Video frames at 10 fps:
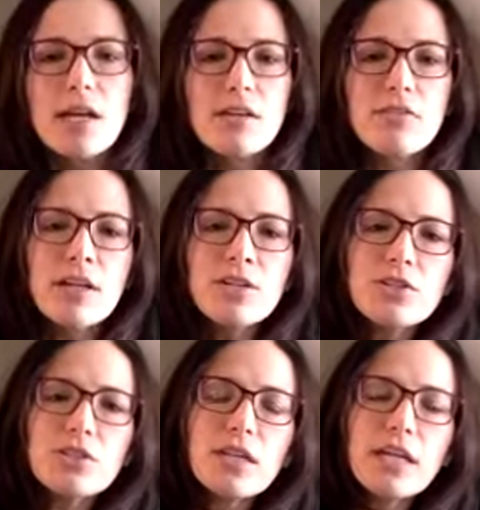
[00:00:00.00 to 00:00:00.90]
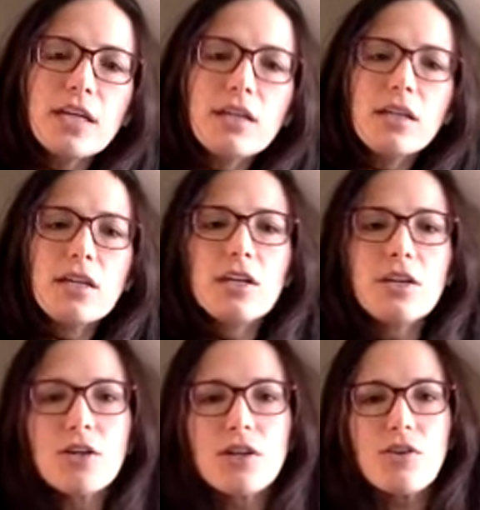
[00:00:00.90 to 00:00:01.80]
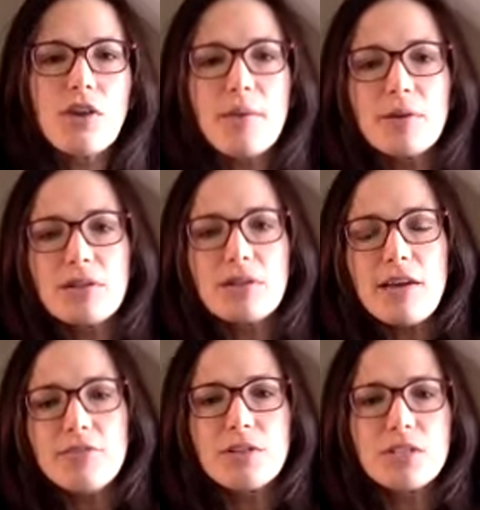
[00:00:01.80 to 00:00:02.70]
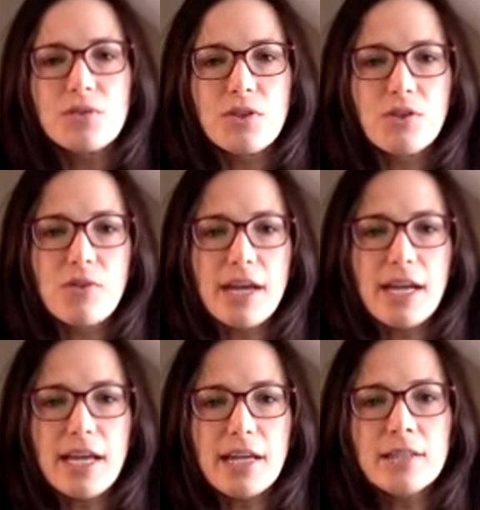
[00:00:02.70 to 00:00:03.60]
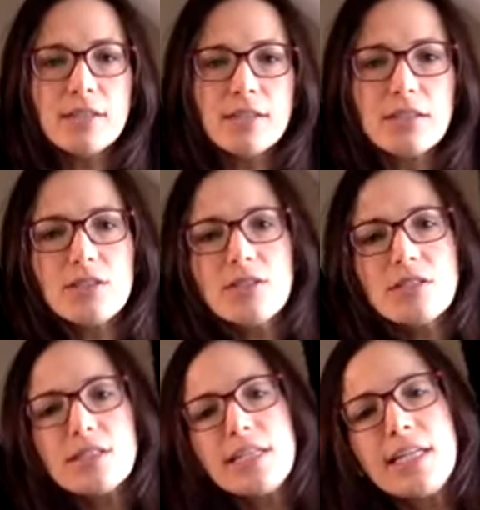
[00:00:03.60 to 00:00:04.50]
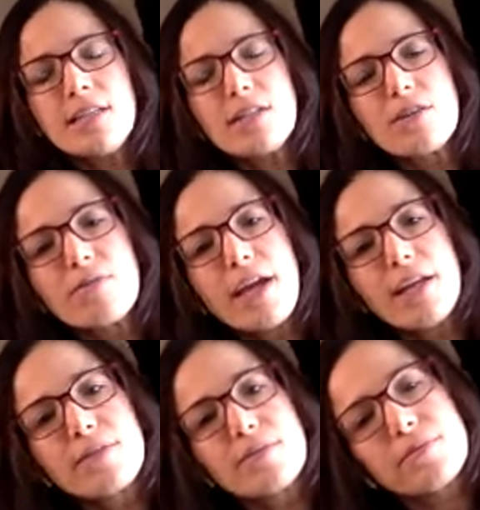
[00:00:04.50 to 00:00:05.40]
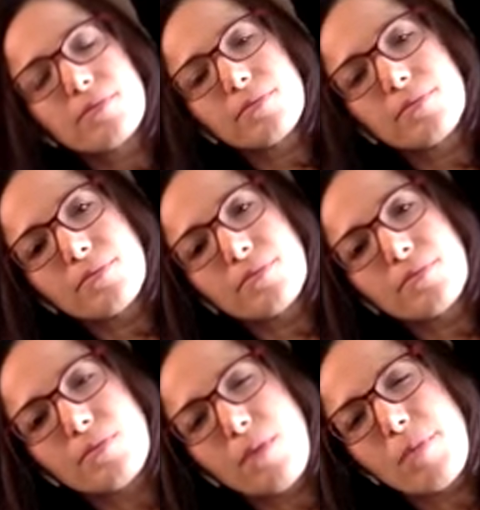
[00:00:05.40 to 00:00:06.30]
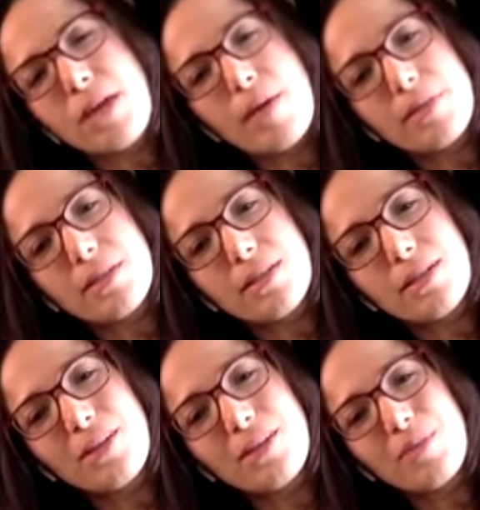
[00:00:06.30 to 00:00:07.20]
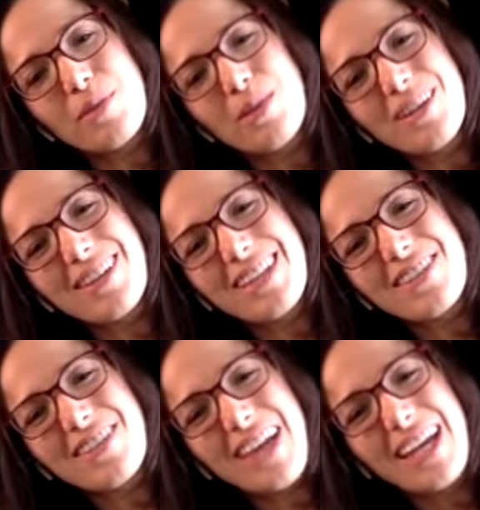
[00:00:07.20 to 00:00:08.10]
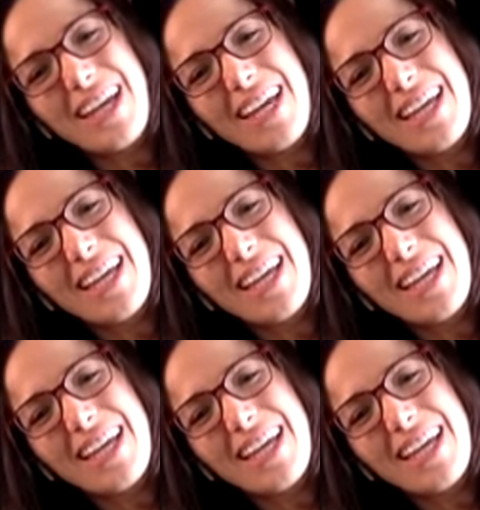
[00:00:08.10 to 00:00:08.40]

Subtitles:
And eventually, you're going to grab your left wrist with your right hand. Lean to the right. Like the opposite on your computer, that's okay.